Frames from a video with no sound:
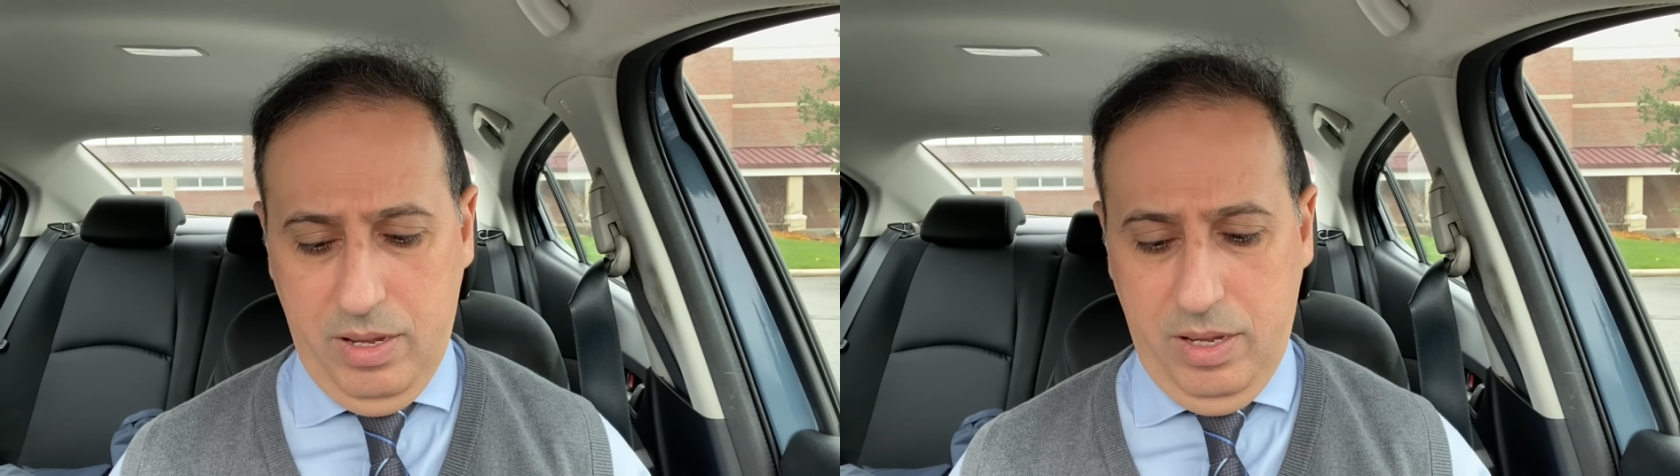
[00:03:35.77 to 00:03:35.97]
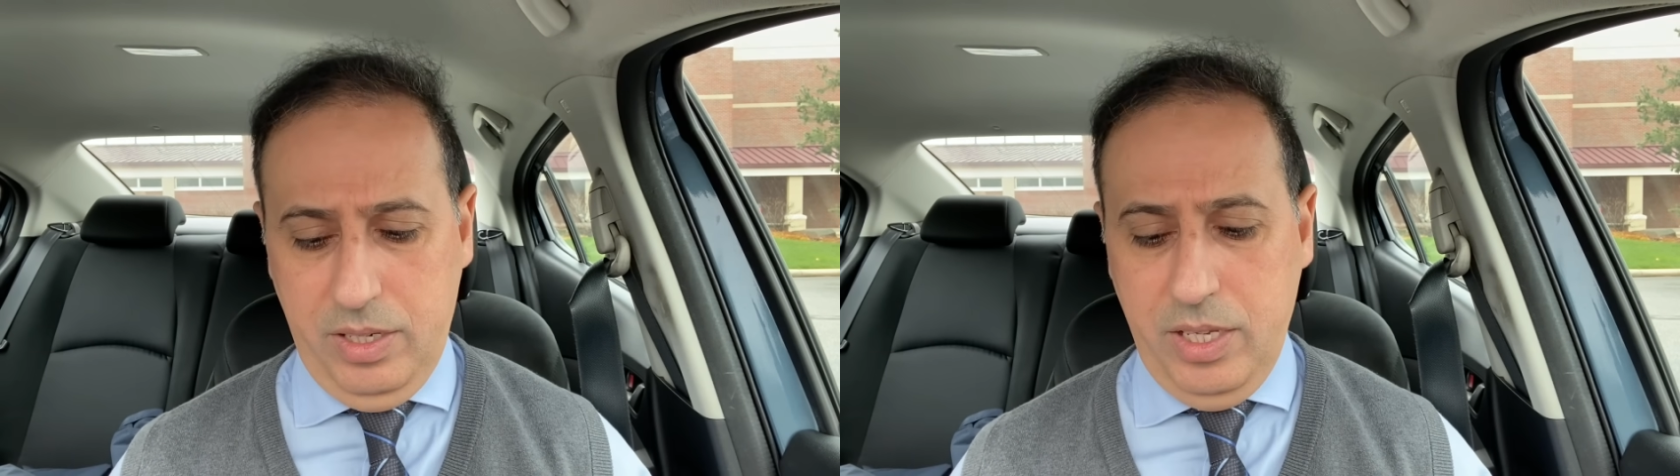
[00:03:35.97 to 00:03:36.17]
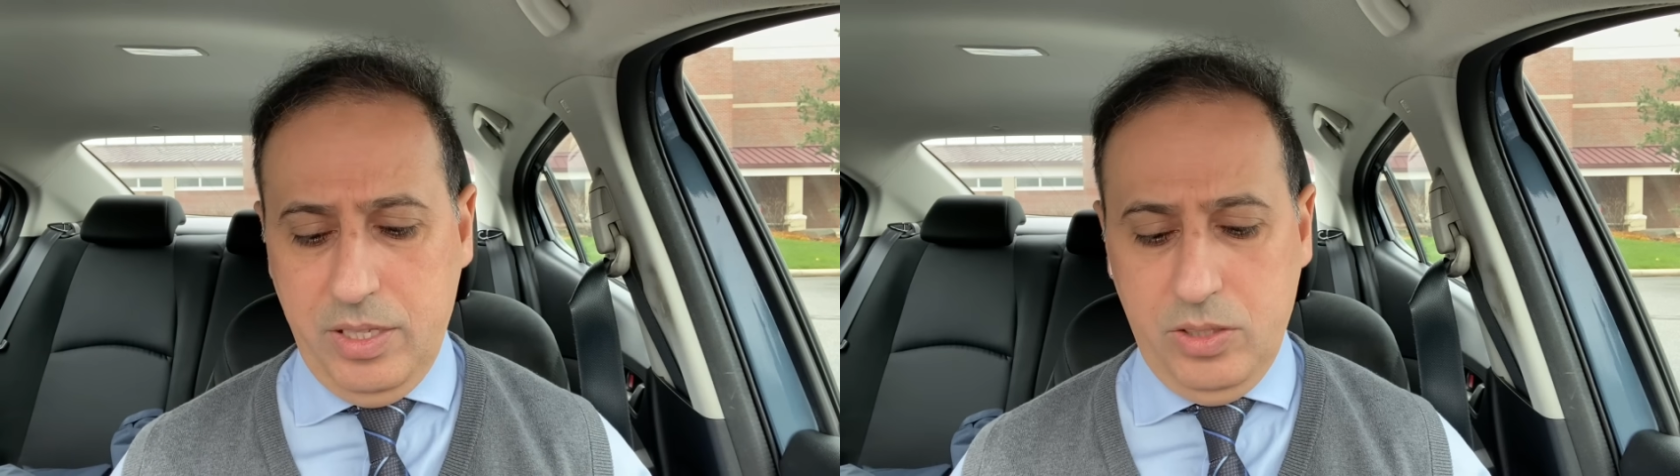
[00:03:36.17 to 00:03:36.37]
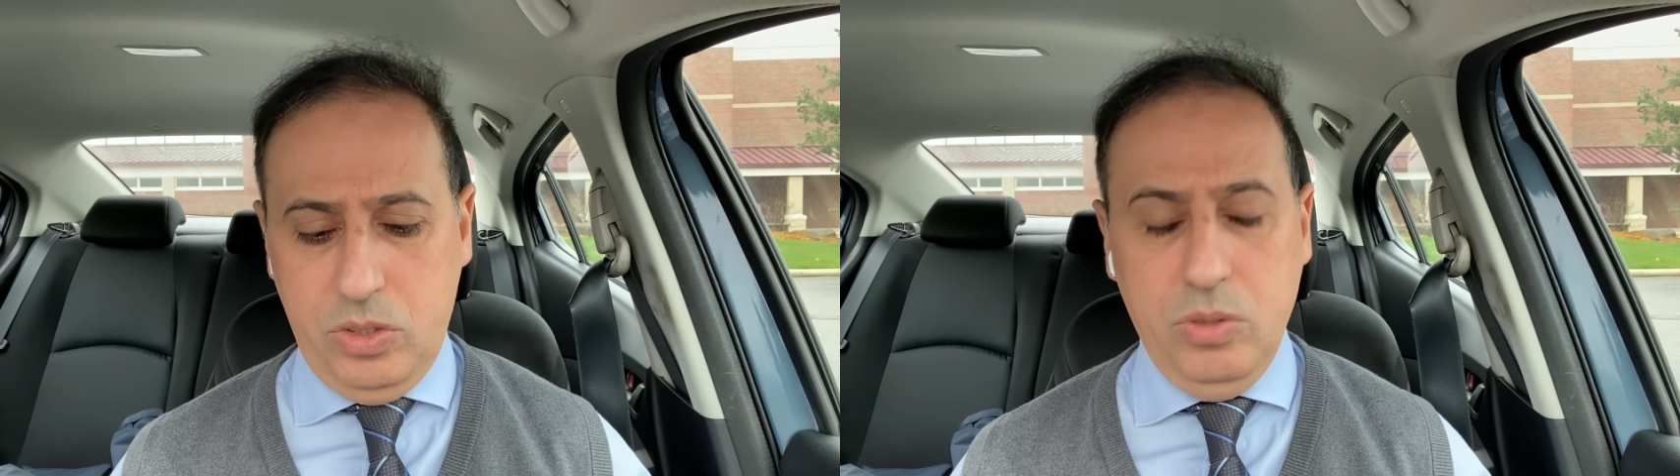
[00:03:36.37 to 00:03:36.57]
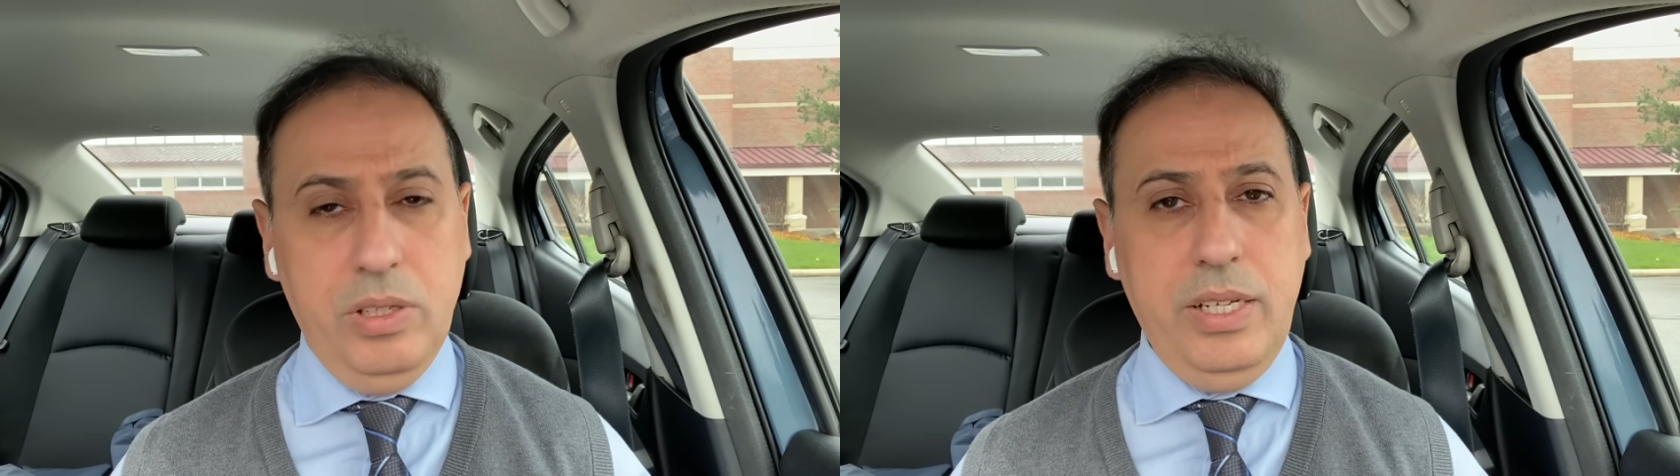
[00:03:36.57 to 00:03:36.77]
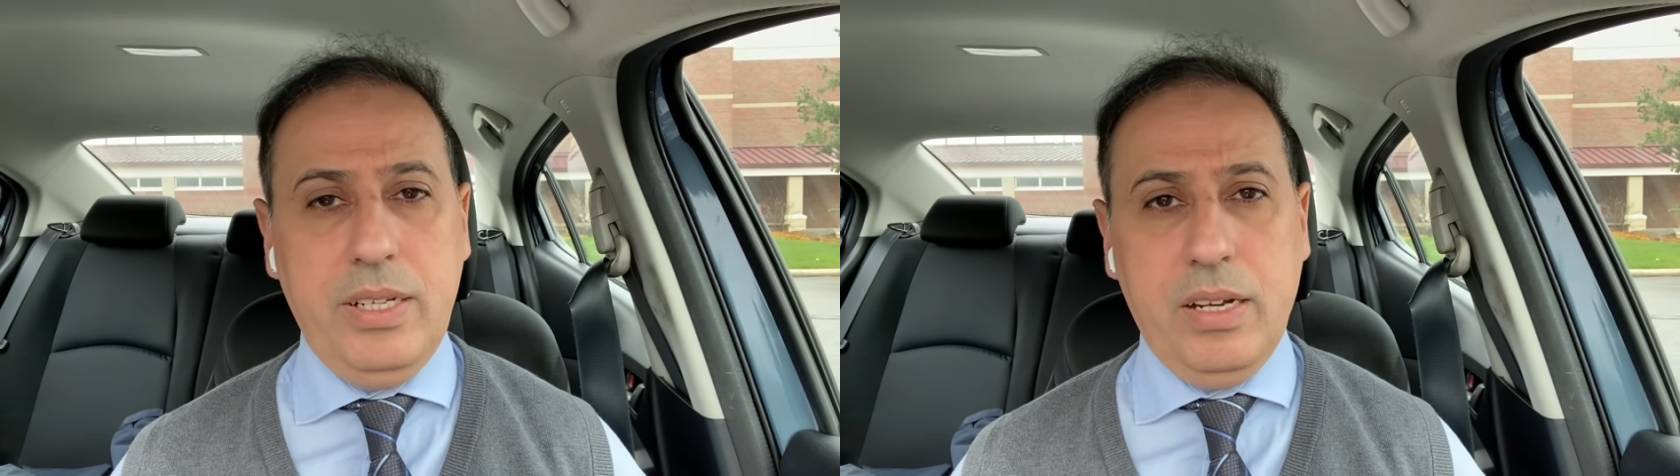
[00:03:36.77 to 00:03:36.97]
needed to lead